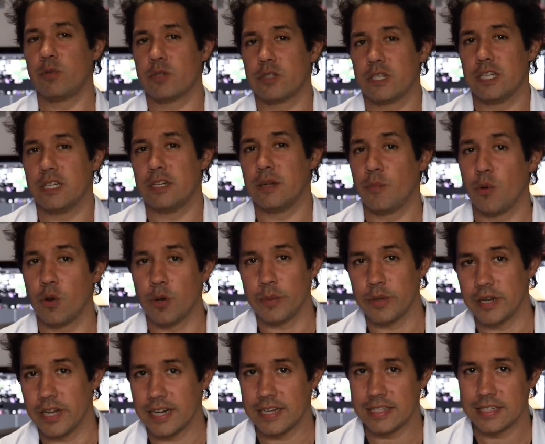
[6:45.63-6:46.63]
booked in an
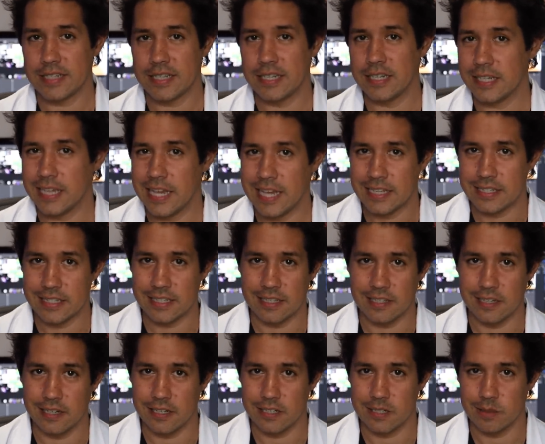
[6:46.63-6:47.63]
appointment at a skin cancer
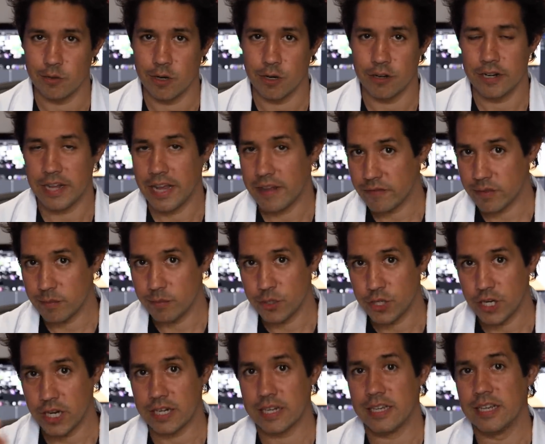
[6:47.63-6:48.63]
clinic tomorrow to have them
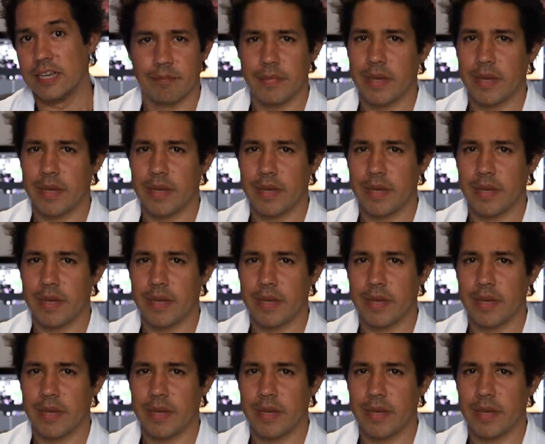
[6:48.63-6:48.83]
checked.